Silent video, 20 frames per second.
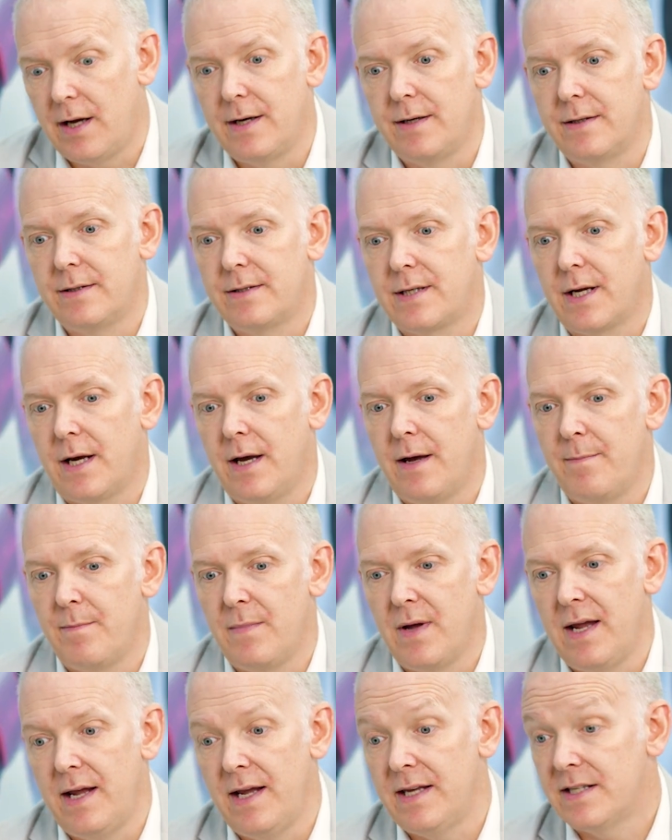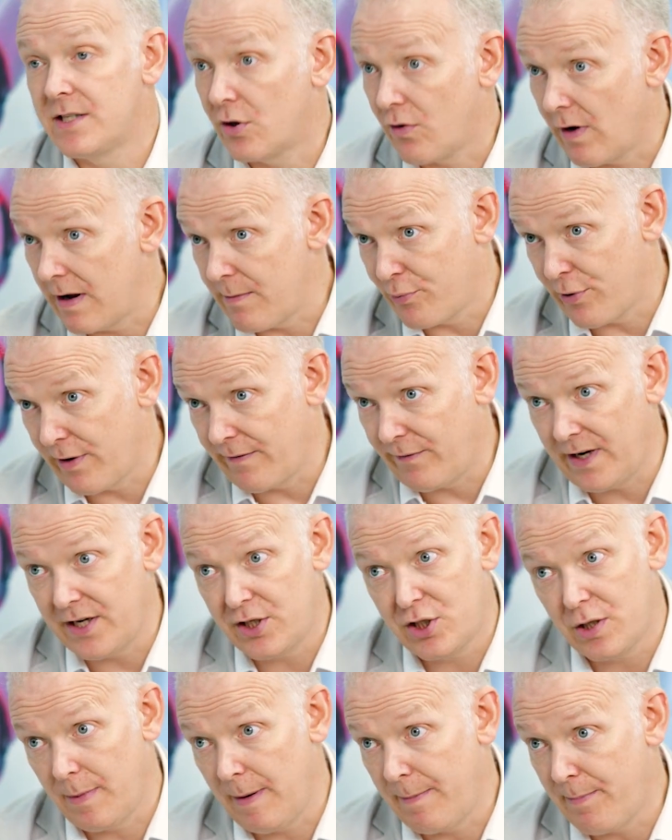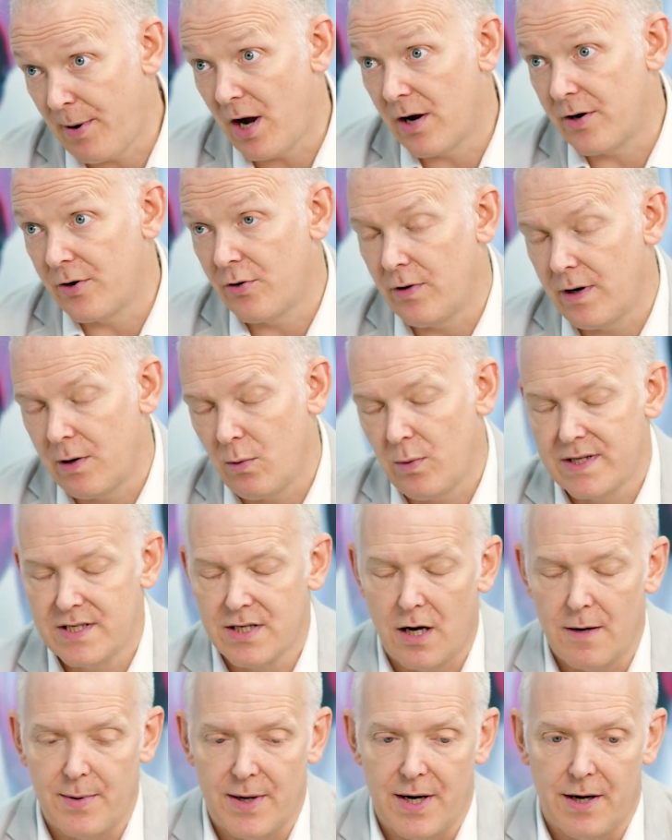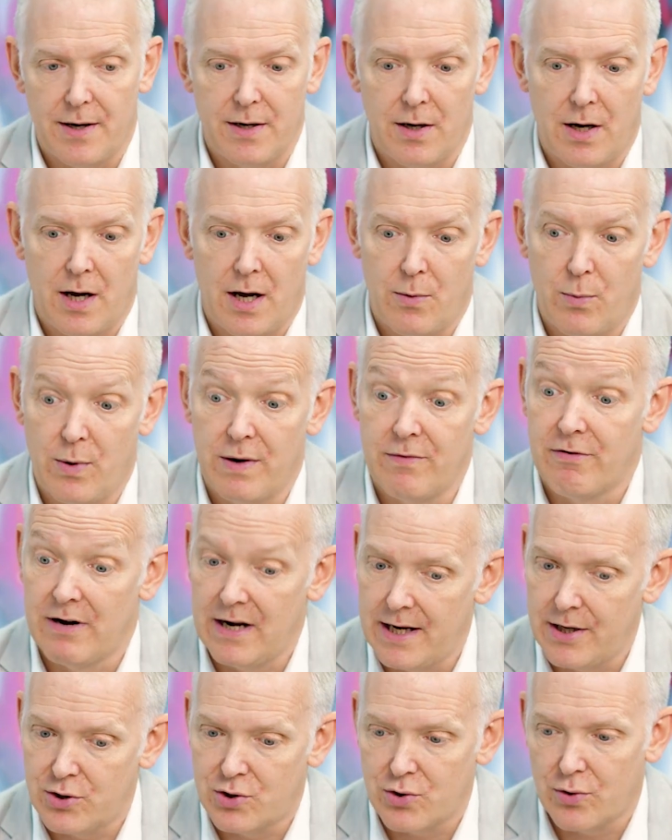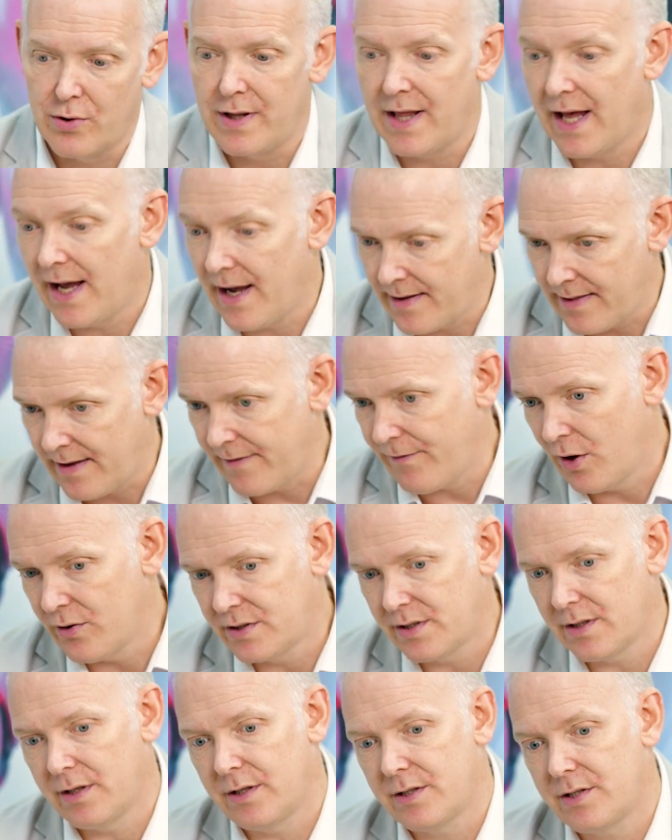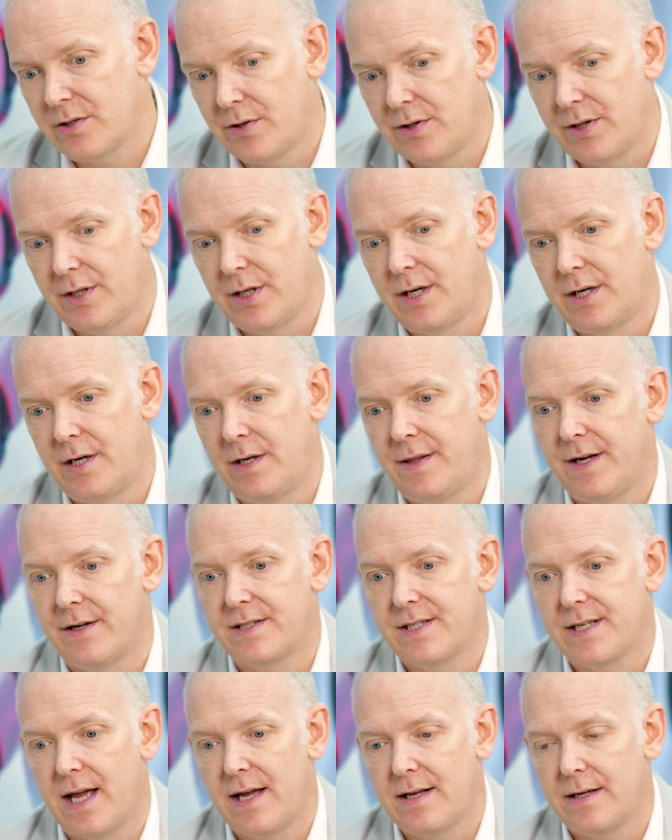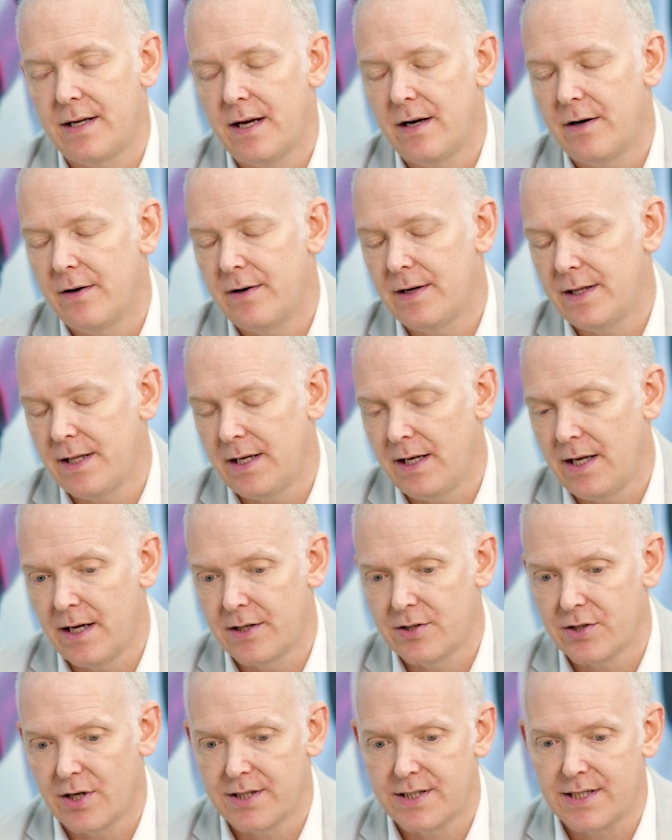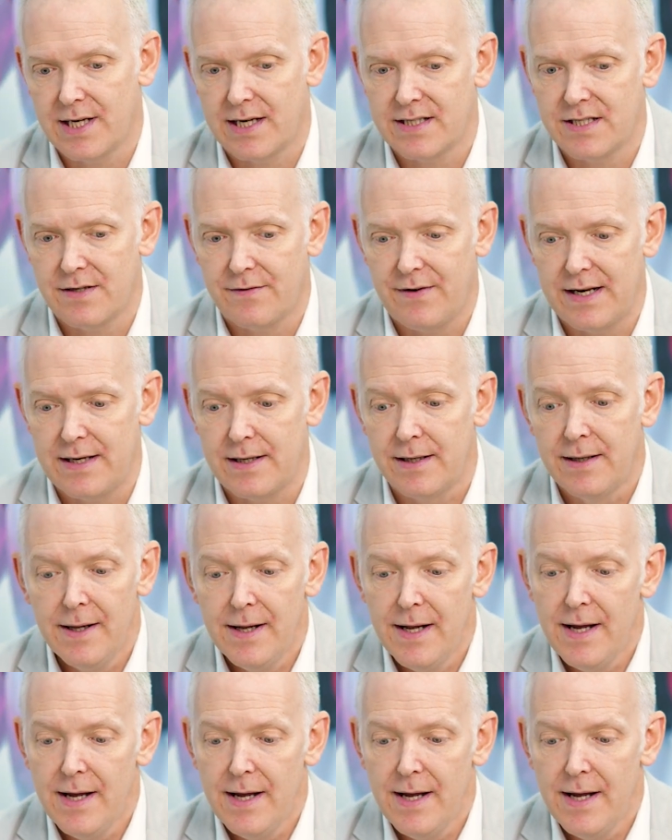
and um, it is a great privilege to be partnering with CyberKnight. Uh, we really enjoy that, and they've hosted us on their, their stand here at the uh, GITEX event.